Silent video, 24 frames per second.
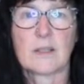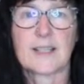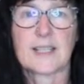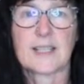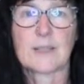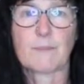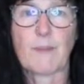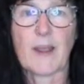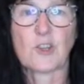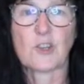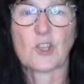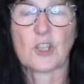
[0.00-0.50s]

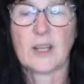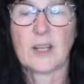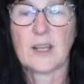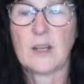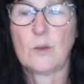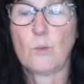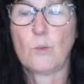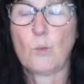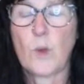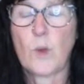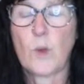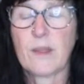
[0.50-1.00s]

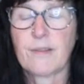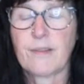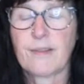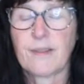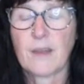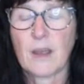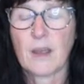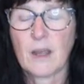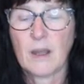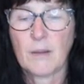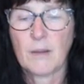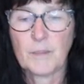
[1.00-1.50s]
especially with
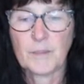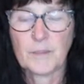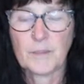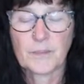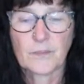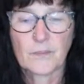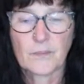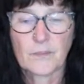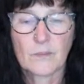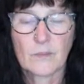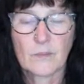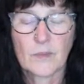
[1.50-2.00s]
the
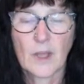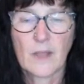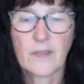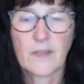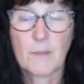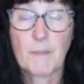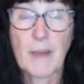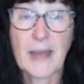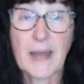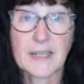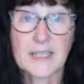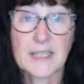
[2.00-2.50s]

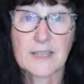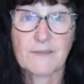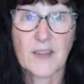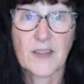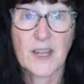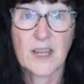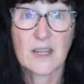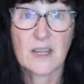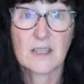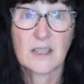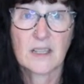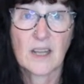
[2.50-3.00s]

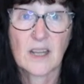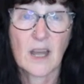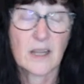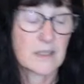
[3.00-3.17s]
manosphere.